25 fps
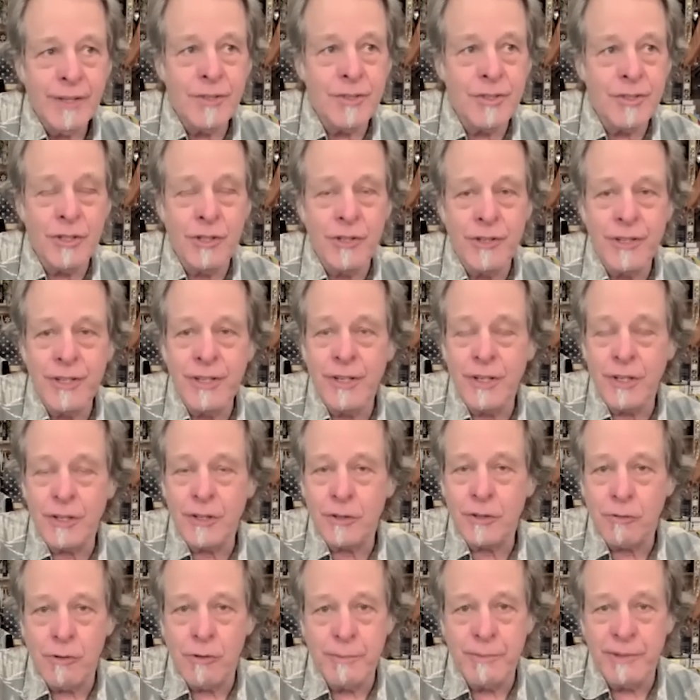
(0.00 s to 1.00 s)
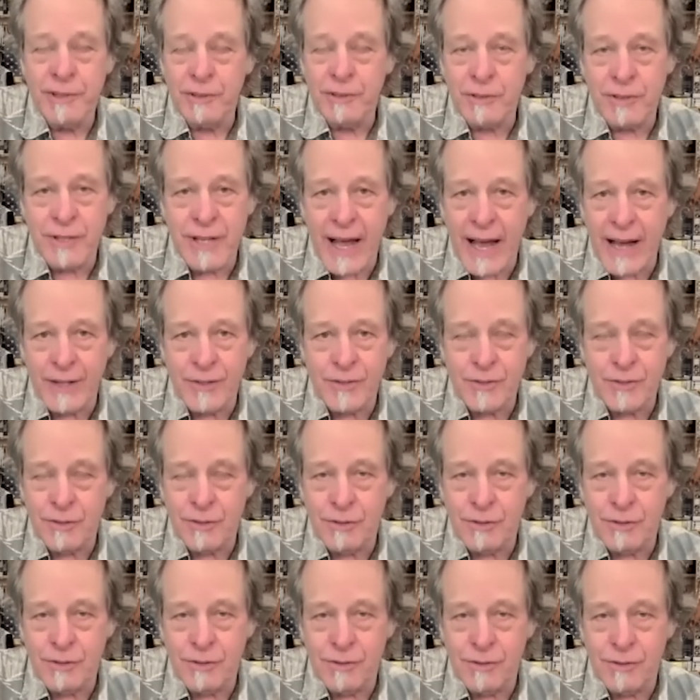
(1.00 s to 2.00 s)
turned into criminal
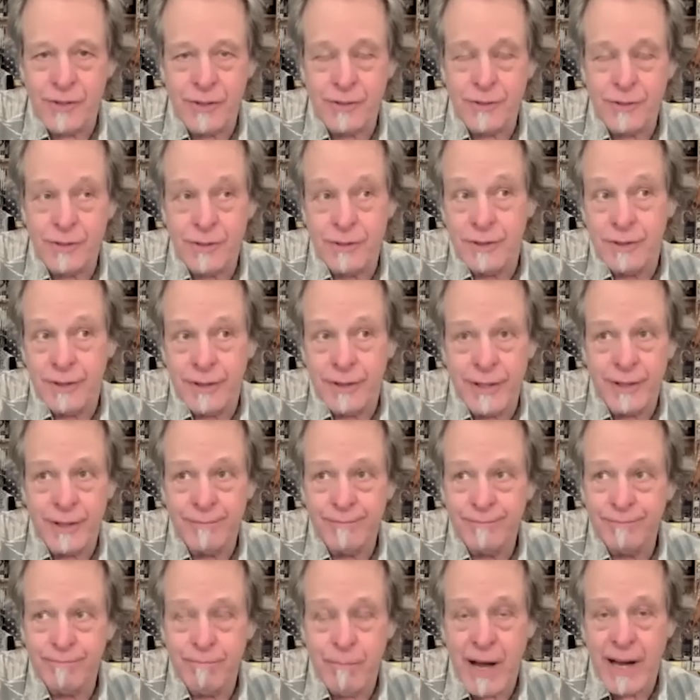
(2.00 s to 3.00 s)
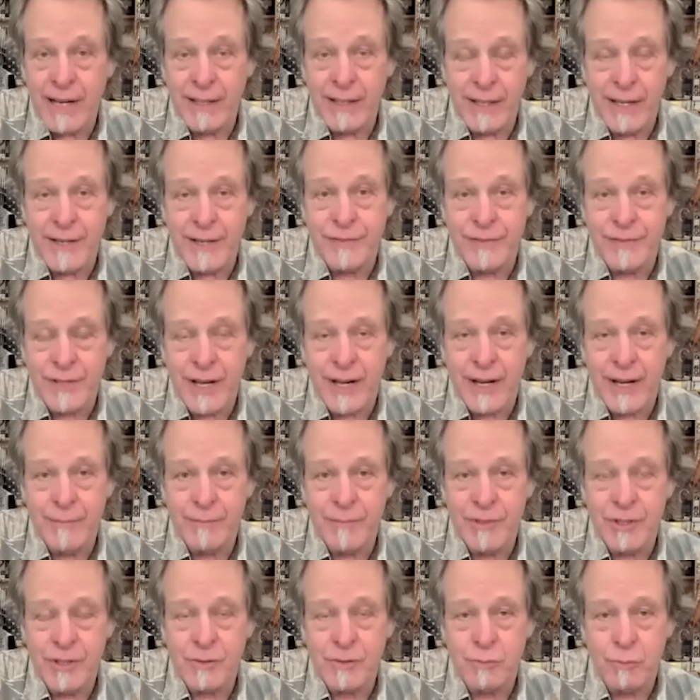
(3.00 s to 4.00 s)
gangsters for certainly my
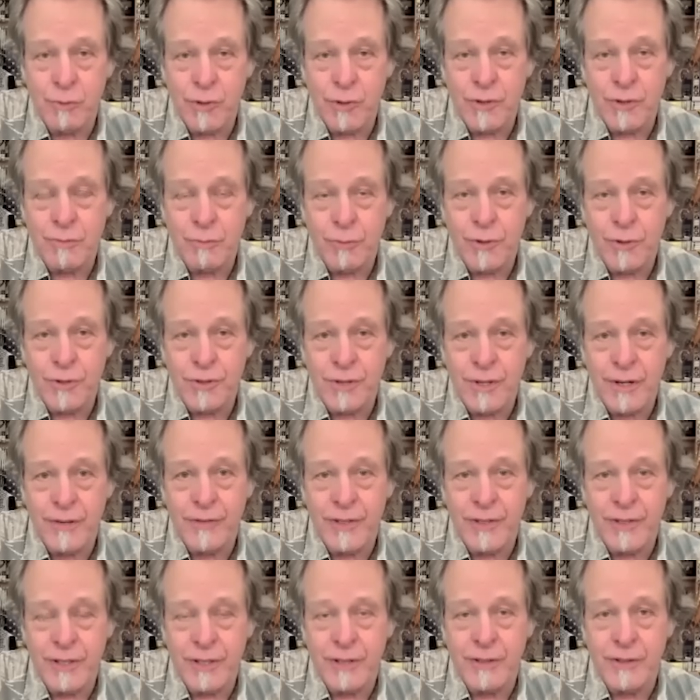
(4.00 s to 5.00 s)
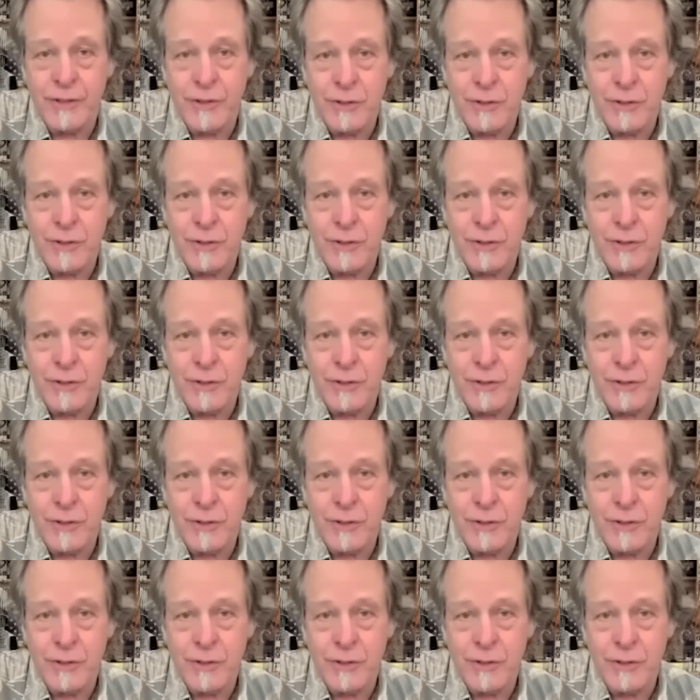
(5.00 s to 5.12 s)
lifetime, just worse and worse every year.